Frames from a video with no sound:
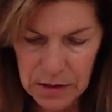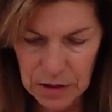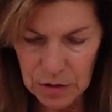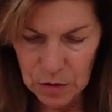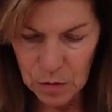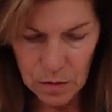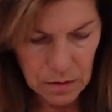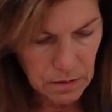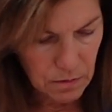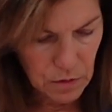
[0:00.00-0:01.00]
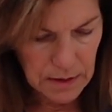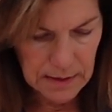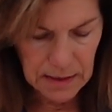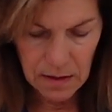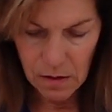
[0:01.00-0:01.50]
to, we'll
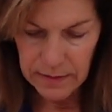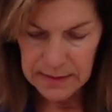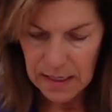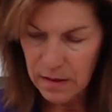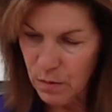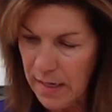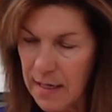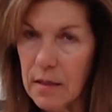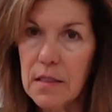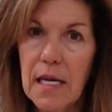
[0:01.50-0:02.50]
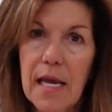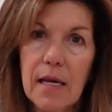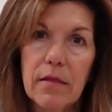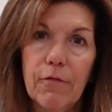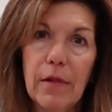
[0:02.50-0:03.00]
just get all this out of the way,
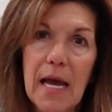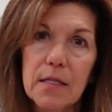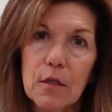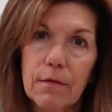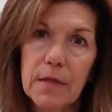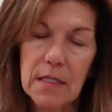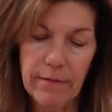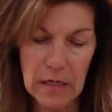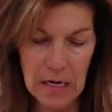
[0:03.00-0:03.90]
take the flat surface of a